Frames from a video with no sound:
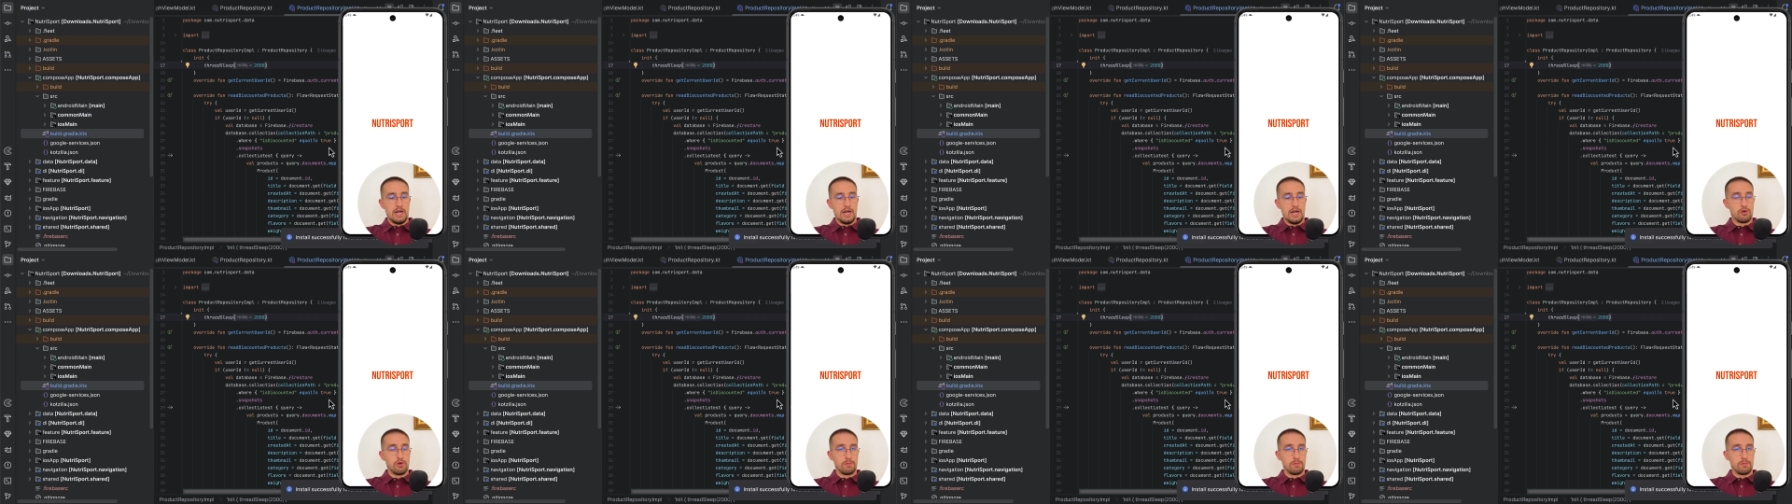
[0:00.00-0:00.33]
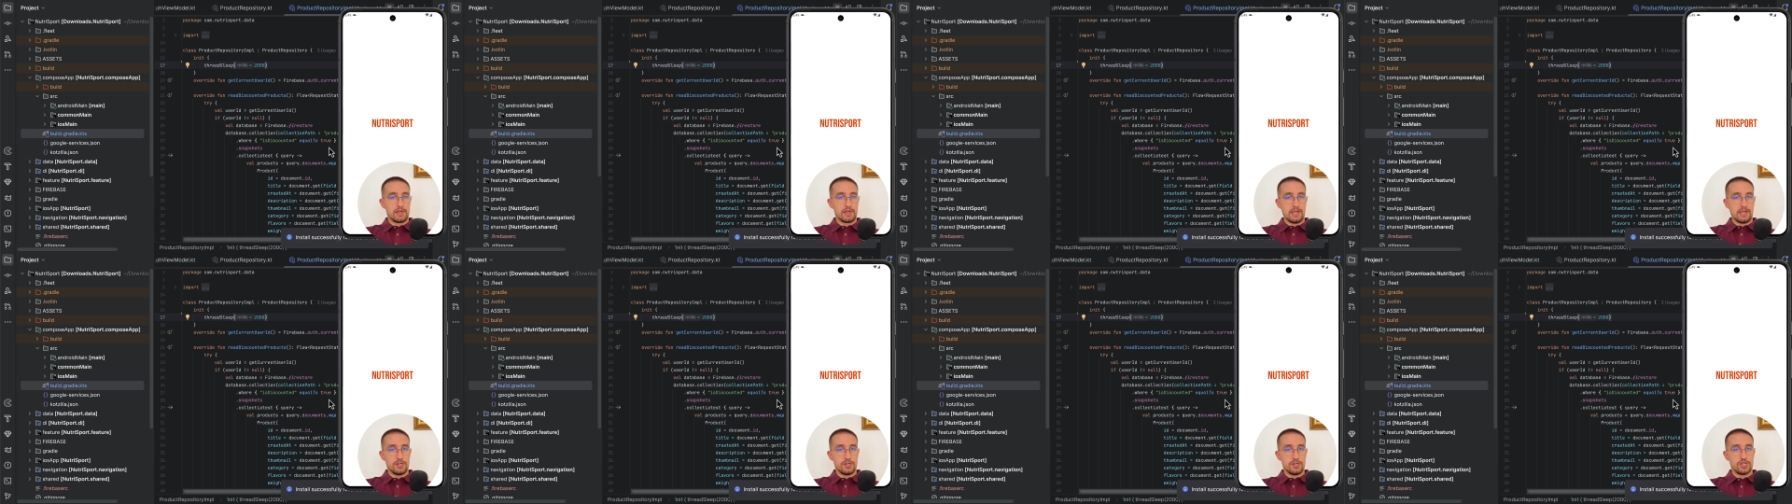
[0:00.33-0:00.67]
Our
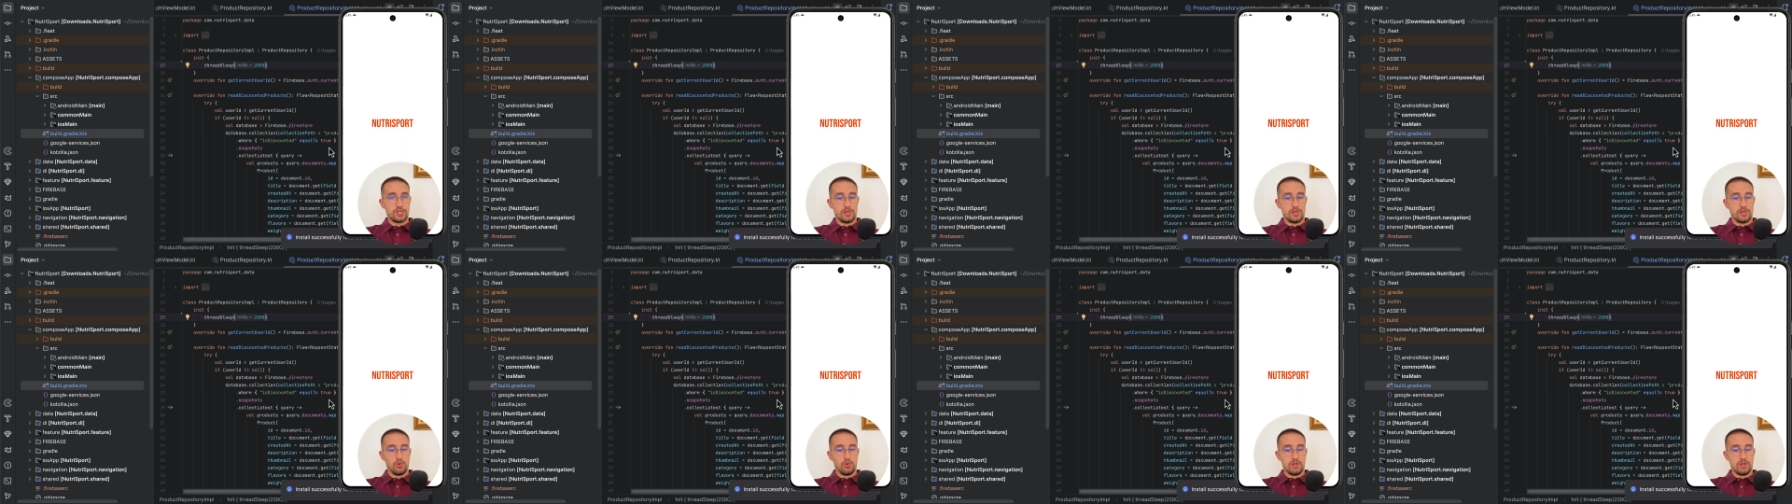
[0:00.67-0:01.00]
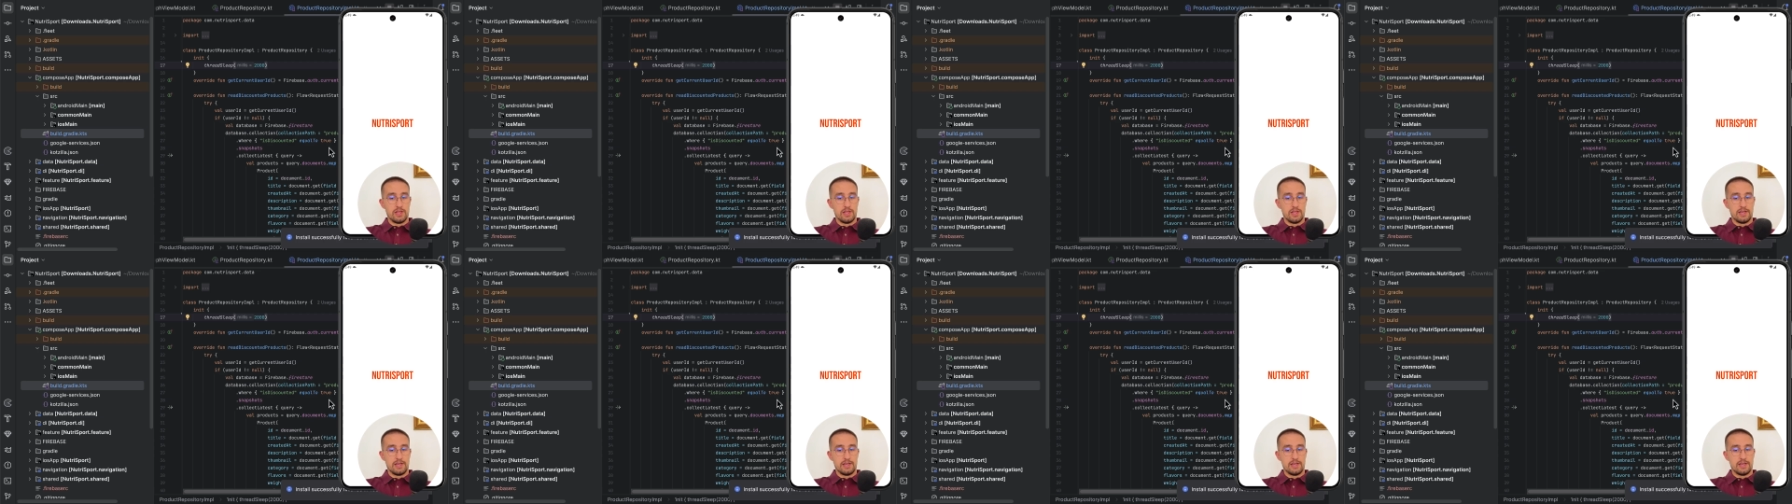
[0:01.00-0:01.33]
application
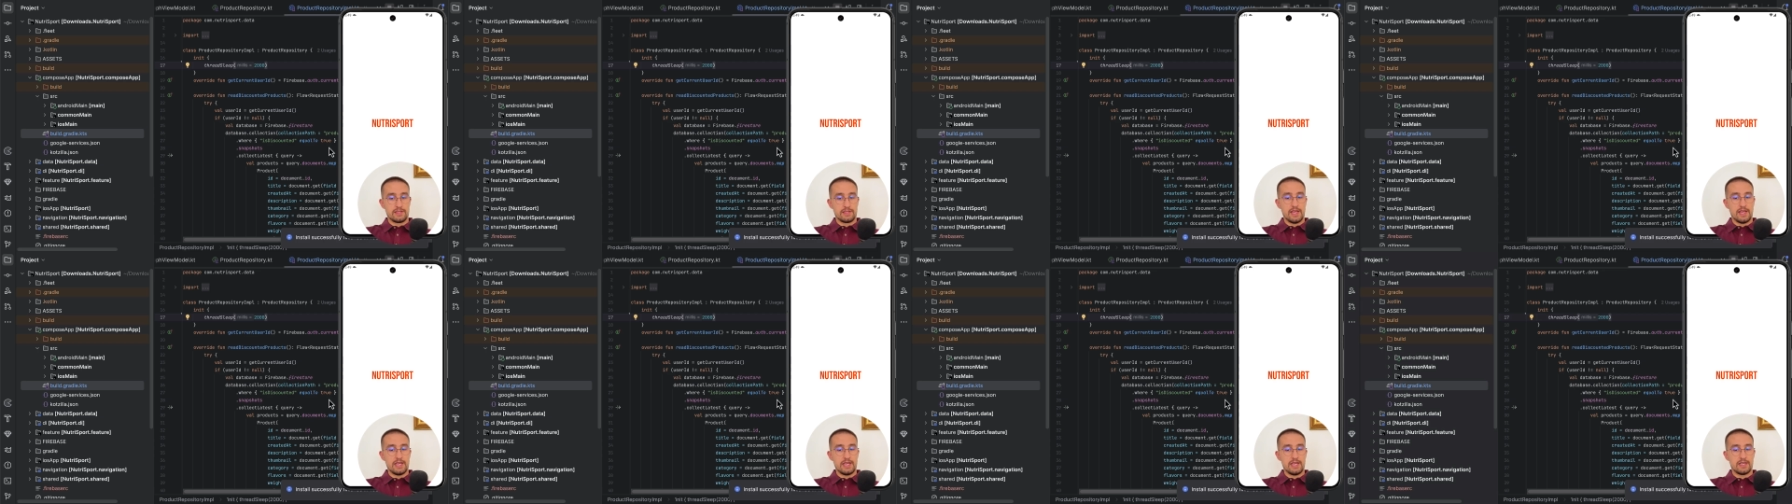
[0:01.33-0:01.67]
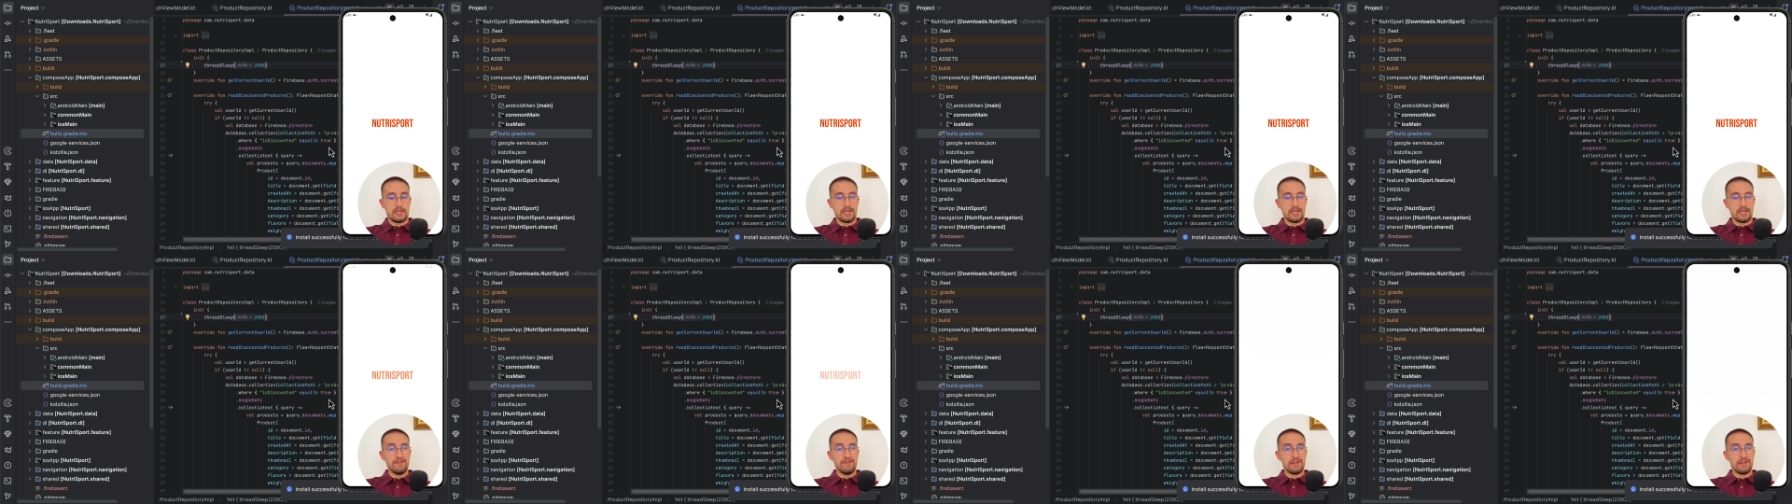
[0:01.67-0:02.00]
will take
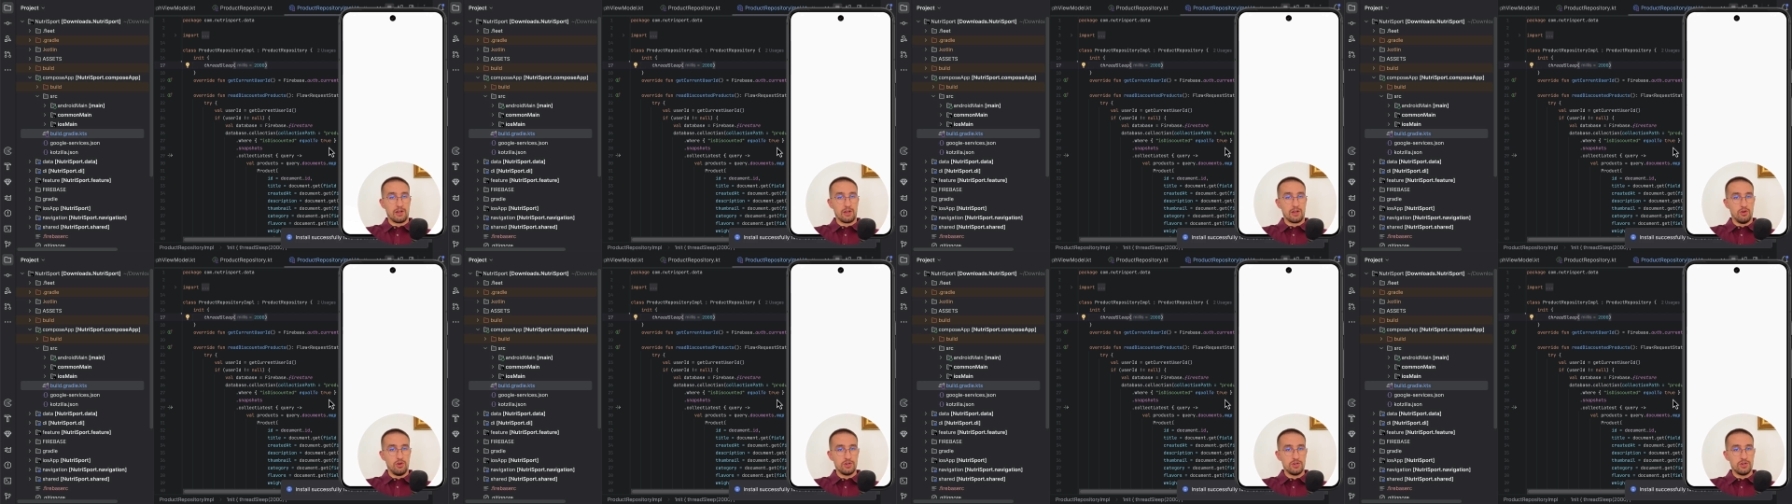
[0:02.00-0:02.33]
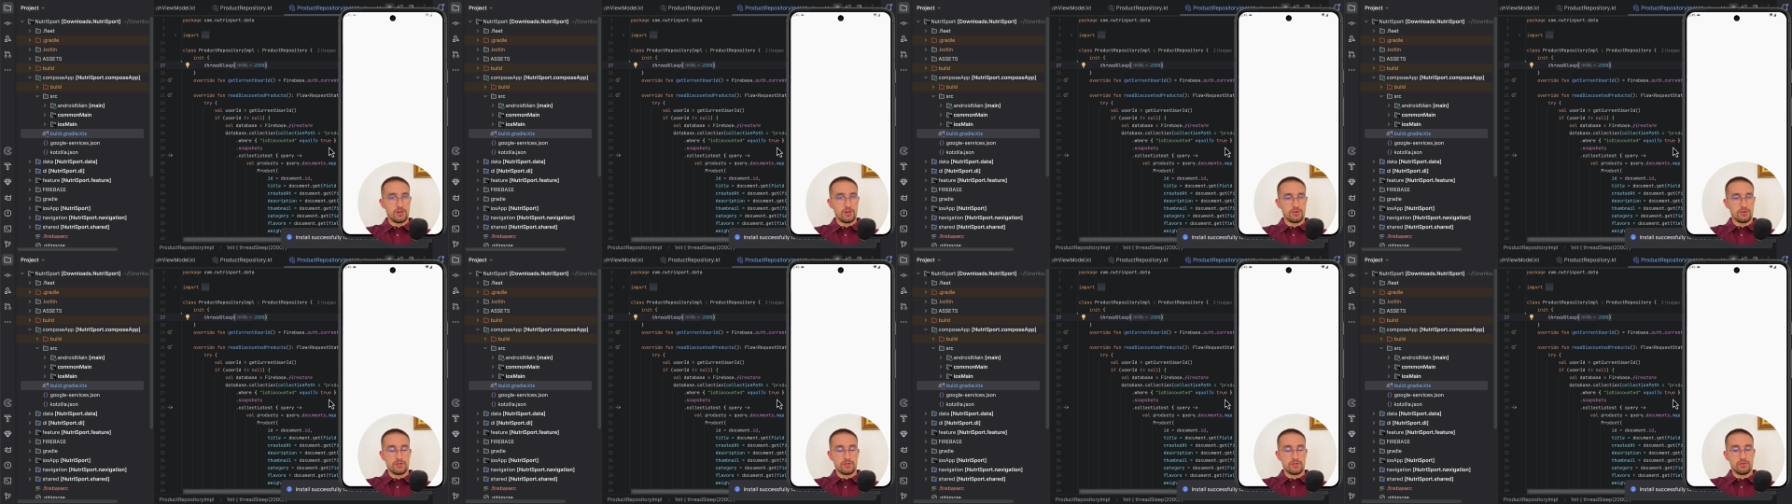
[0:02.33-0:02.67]
even
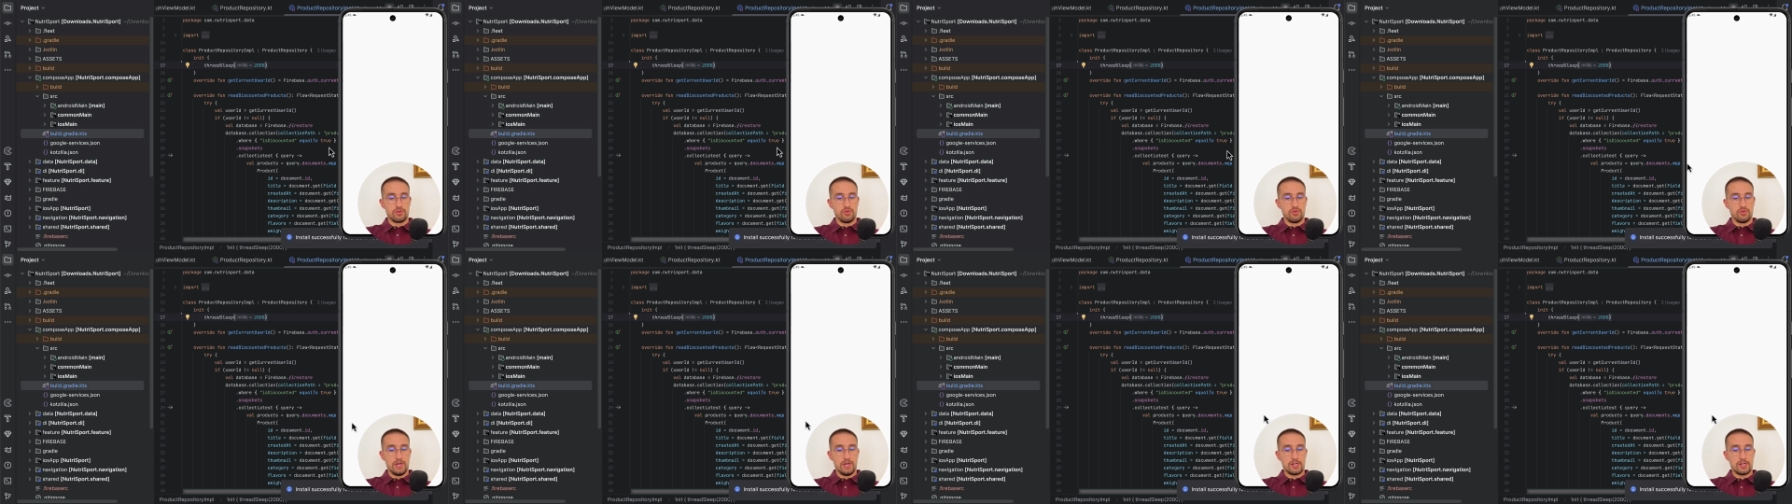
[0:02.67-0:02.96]
longer to